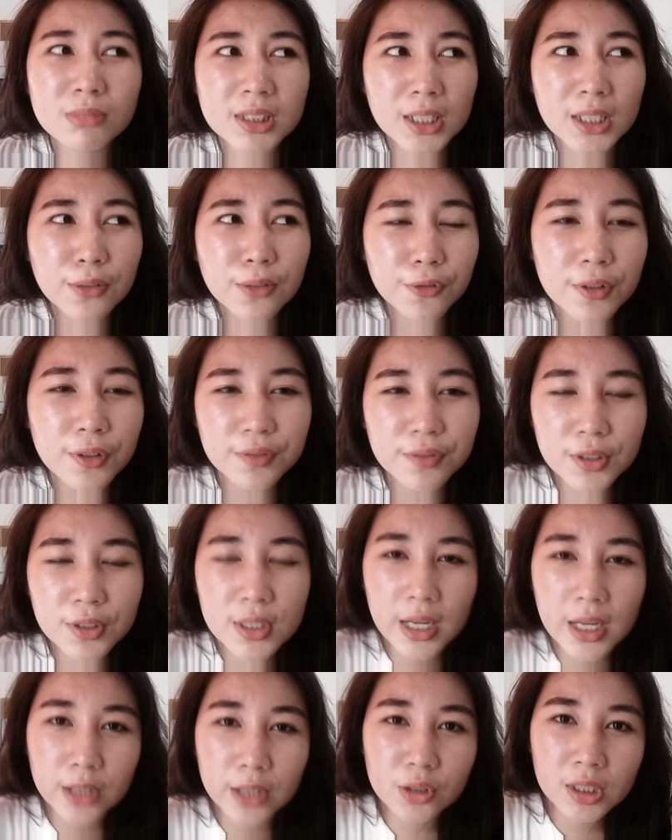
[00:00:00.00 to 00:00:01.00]
Self-review
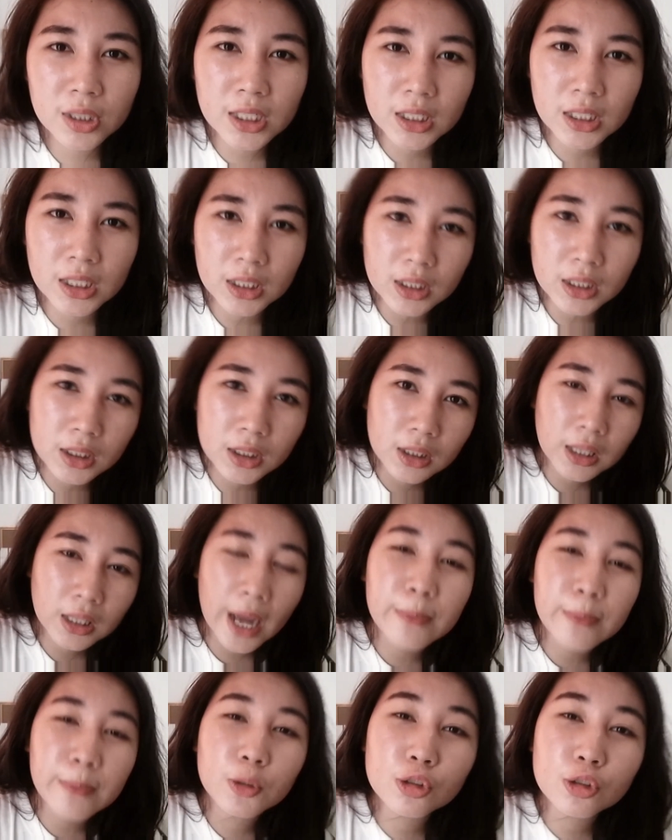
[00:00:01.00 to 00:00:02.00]
is actually
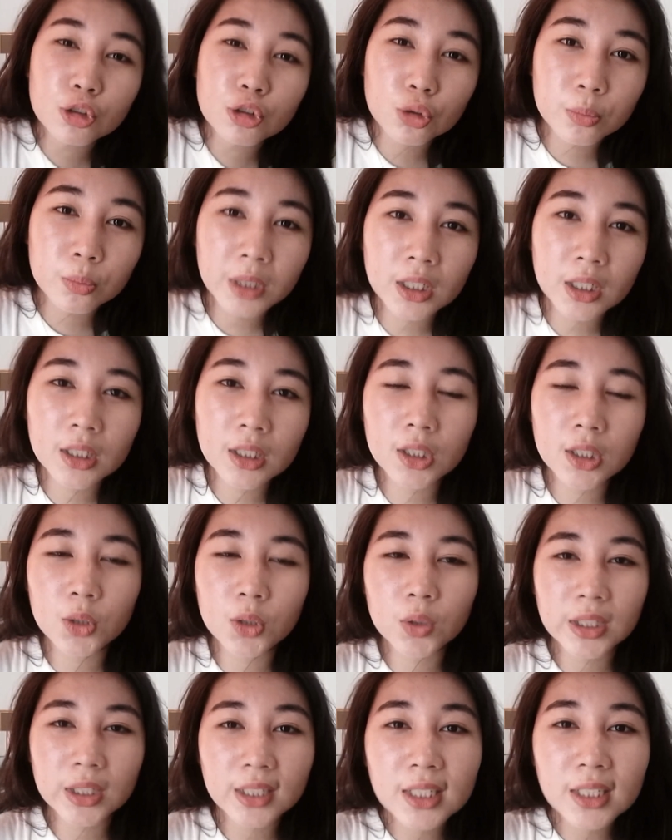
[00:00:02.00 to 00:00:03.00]
time-consuming.
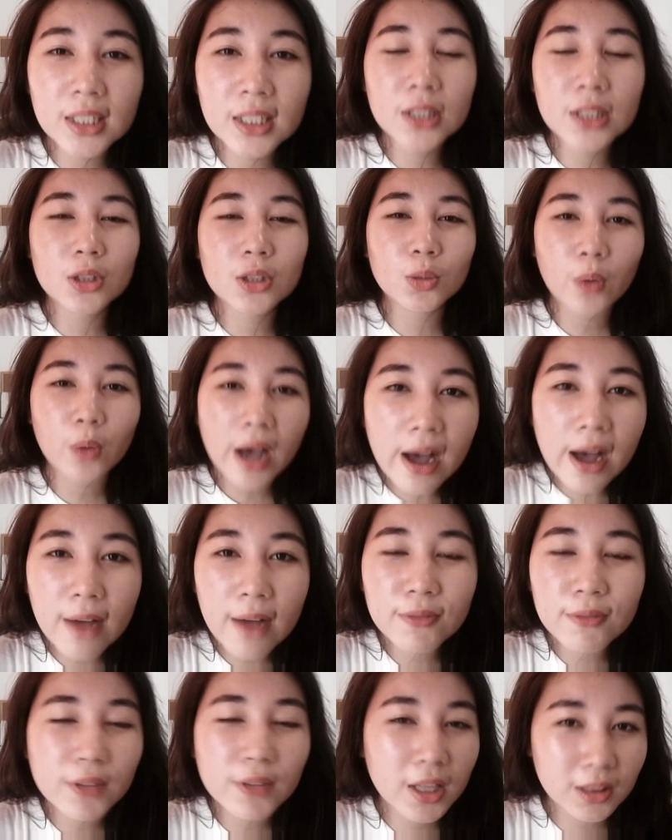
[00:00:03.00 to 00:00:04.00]
You need to
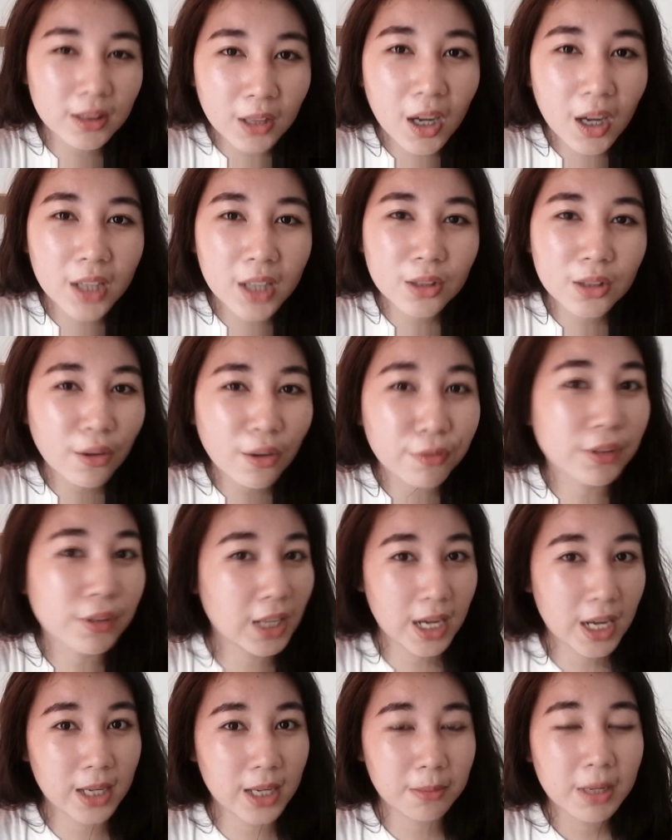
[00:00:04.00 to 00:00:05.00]
have a lot of
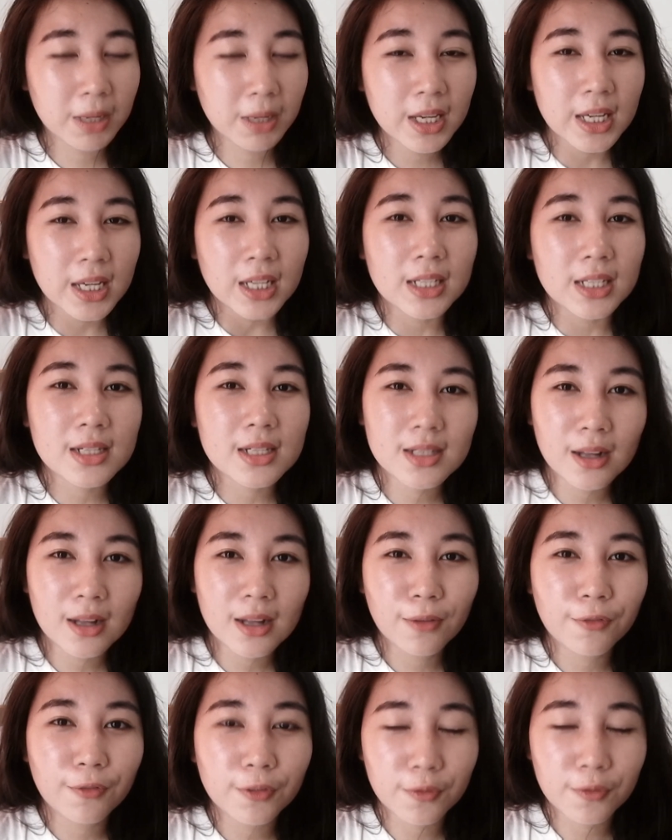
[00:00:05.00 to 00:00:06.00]
time in
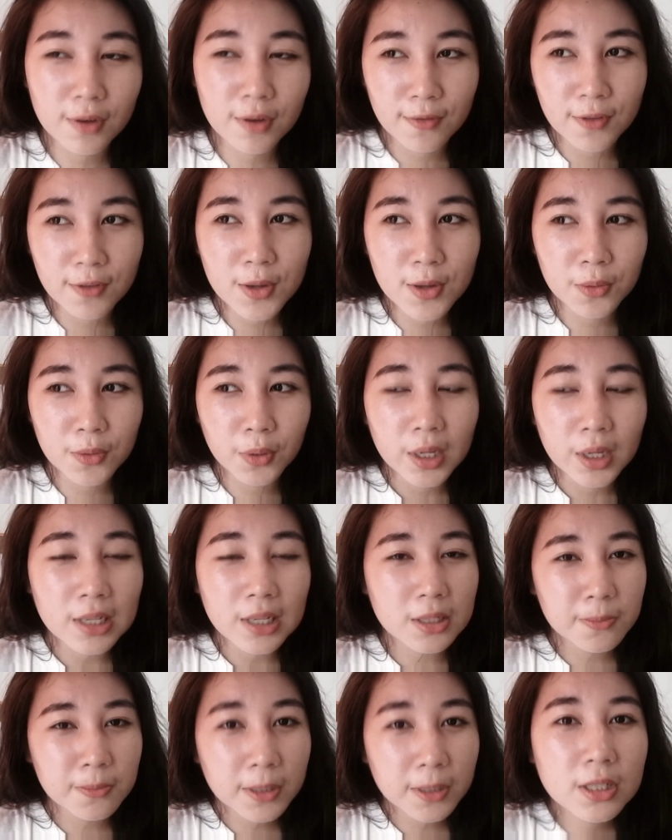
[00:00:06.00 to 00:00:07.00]
self-review,
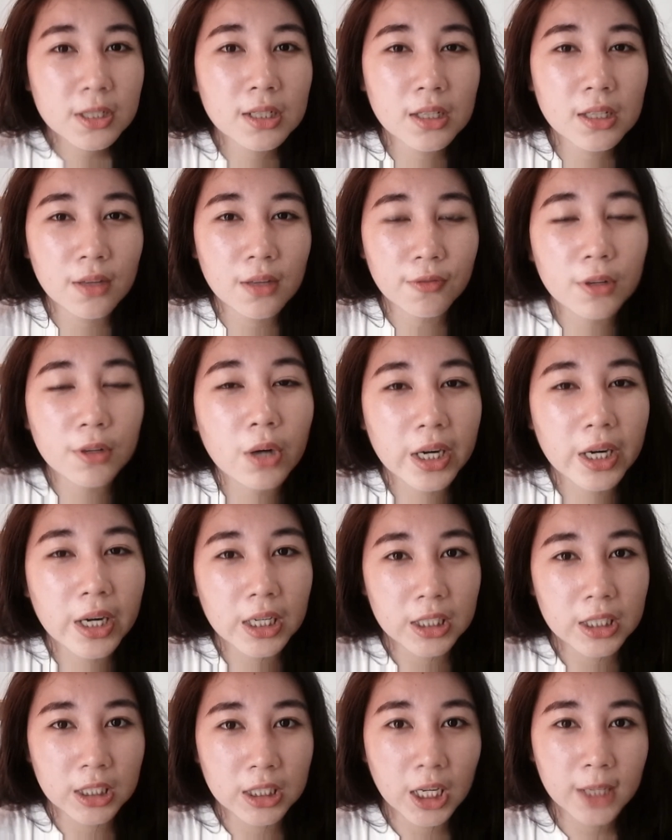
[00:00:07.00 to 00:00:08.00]
especially if you are
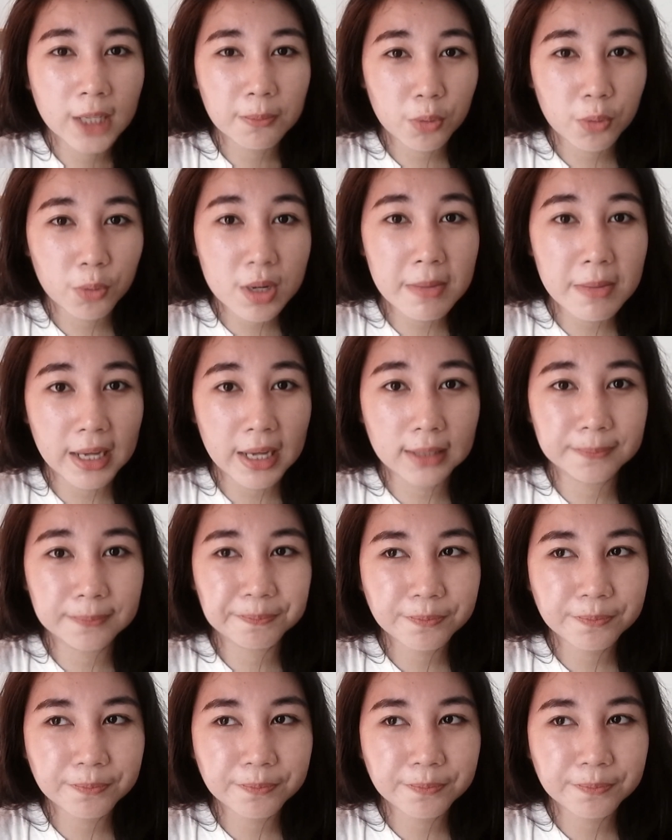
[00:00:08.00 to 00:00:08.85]
a non-pre-med.